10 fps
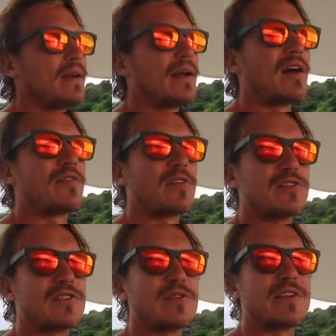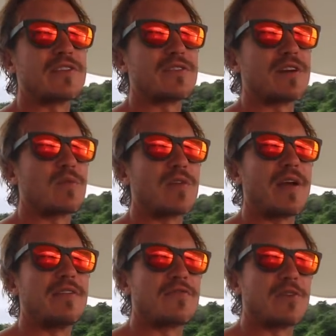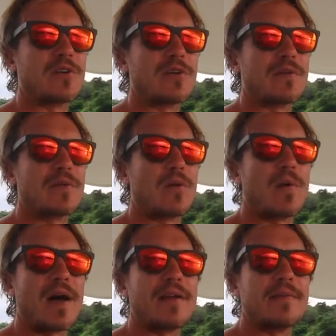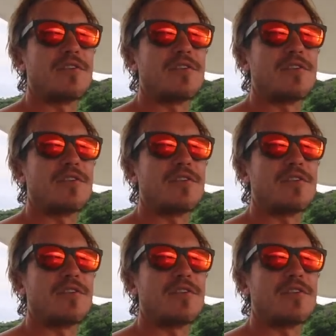and after those two things are done, we're heading for Hawaii.